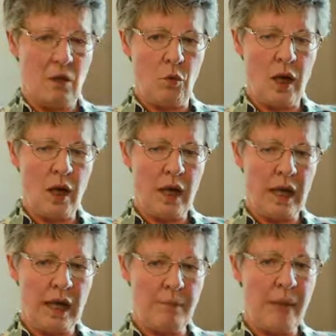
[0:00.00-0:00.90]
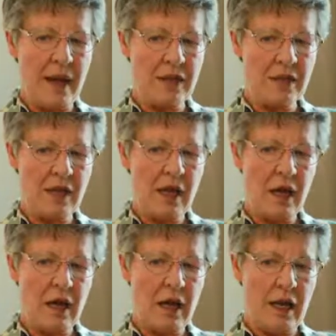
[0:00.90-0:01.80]
Well, it meant
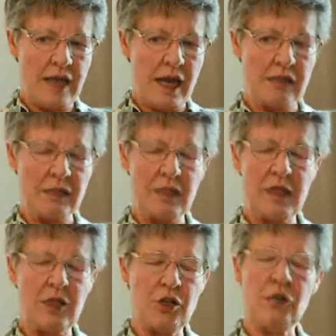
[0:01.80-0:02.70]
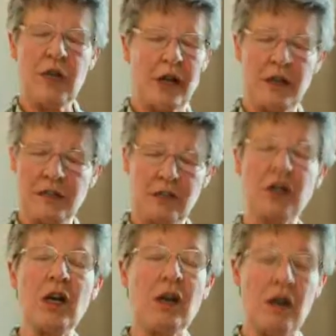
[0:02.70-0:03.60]
it had to be a new kind of
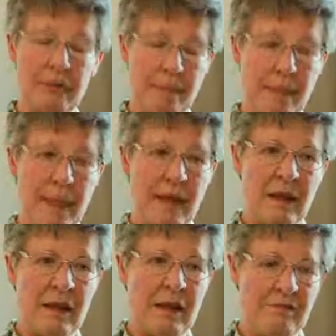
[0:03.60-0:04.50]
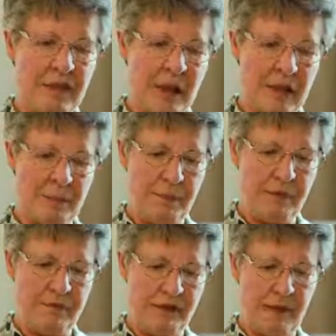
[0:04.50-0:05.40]
star. If it had
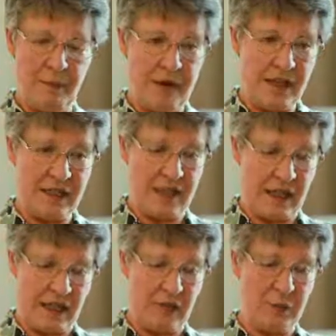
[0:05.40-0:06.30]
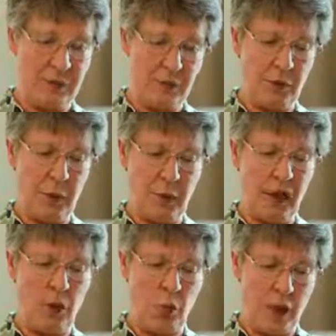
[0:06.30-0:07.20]
been vibrating, it was
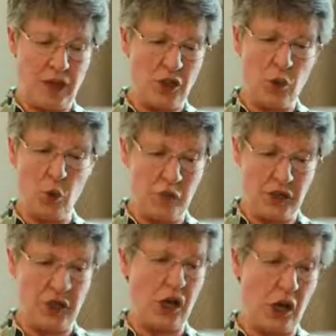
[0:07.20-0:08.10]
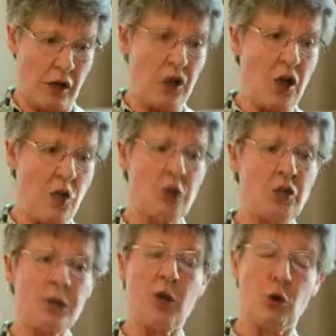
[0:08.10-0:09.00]
probably a white dwarf star,
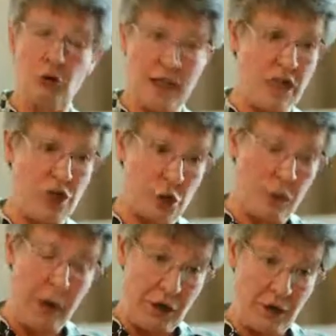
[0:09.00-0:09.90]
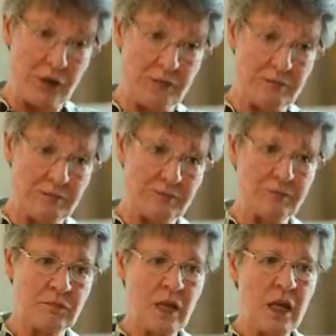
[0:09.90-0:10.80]
which we already knew about.
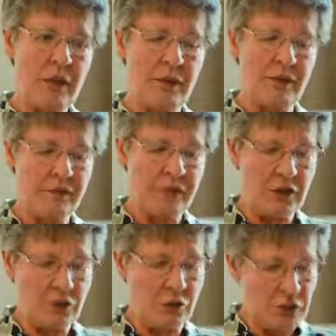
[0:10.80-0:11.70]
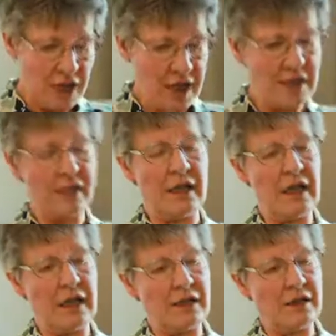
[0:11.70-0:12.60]
But if it's
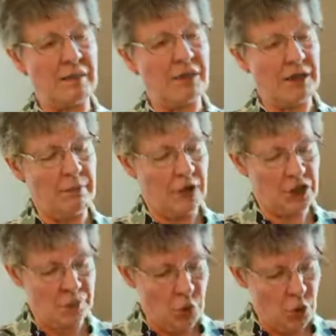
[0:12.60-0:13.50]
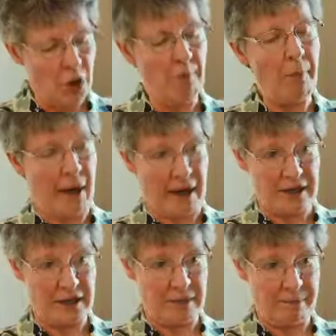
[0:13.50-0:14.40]
rotating, it's something much more compact.